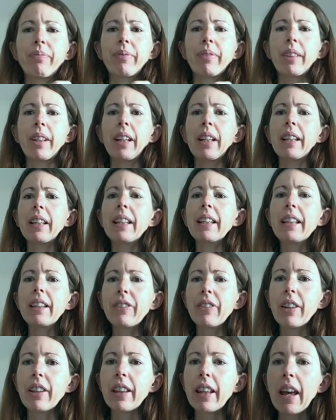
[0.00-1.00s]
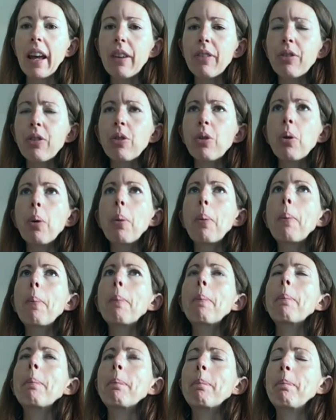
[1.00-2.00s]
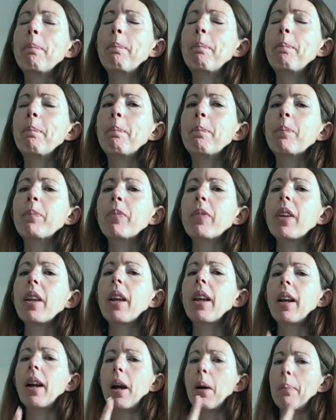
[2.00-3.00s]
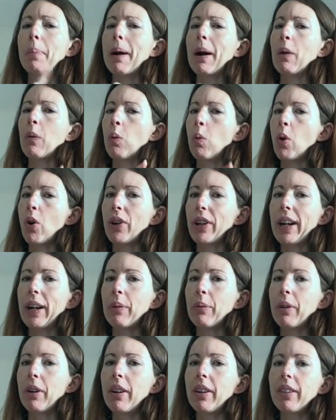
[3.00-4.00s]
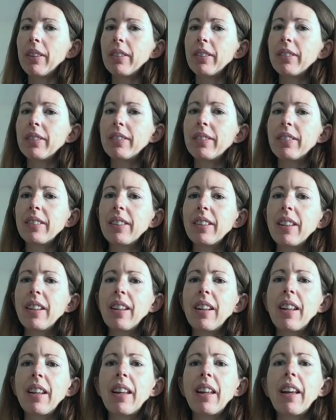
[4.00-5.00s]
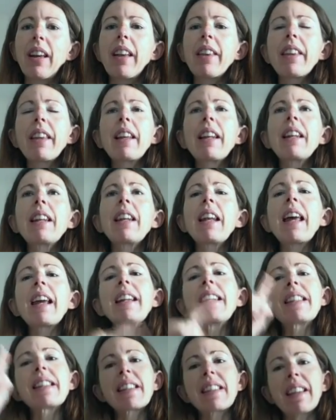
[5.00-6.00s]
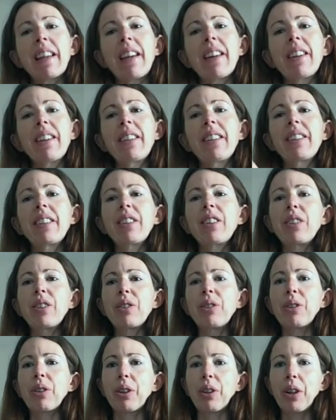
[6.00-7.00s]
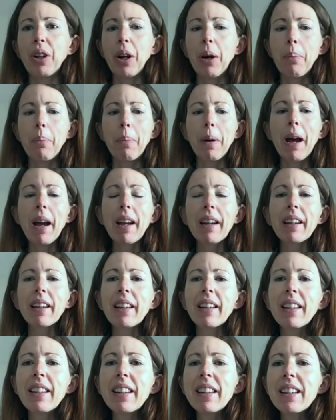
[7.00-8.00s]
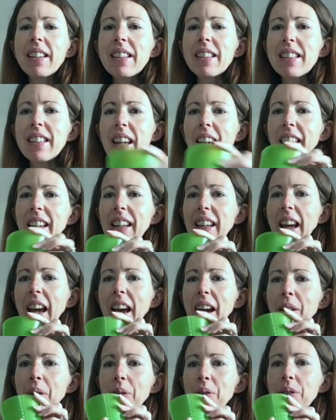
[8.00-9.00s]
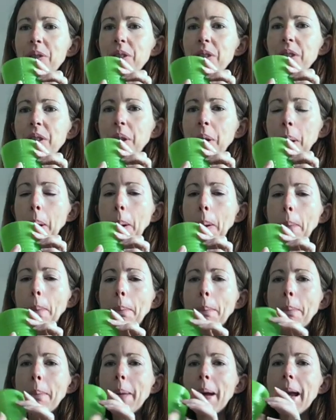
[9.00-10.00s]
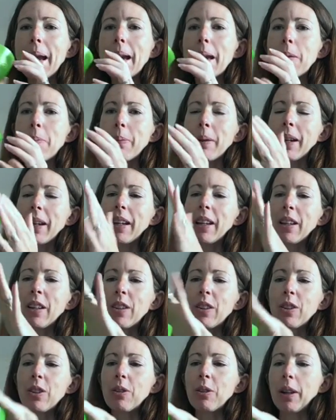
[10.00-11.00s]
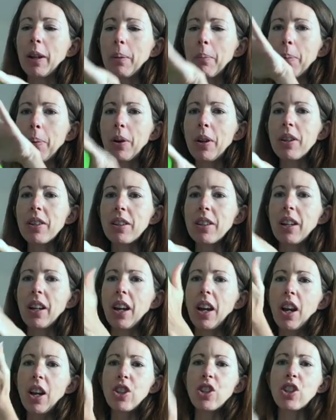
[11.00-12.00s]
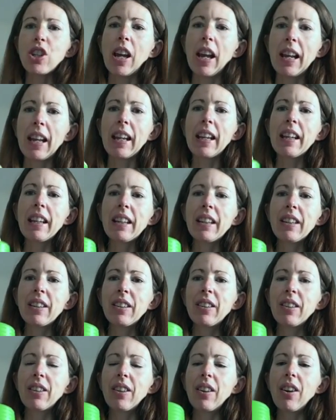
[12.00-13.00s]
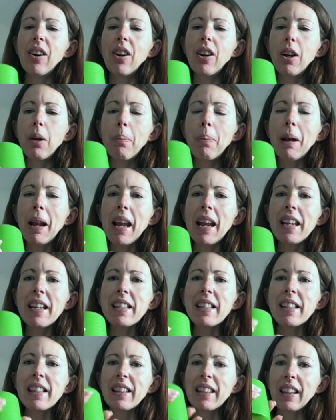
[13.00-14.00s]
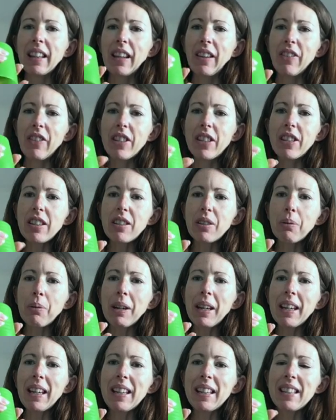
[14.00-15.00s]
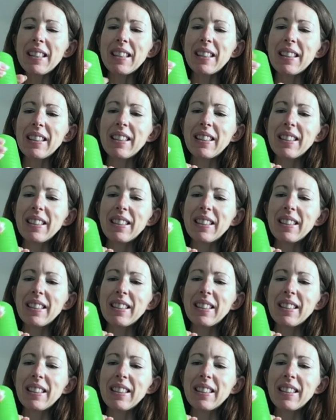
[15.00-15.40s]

and leave it there for about 1 hour, and then later you can come back, take it out. Maybe you can put a jelly on a plate, give it a squeeze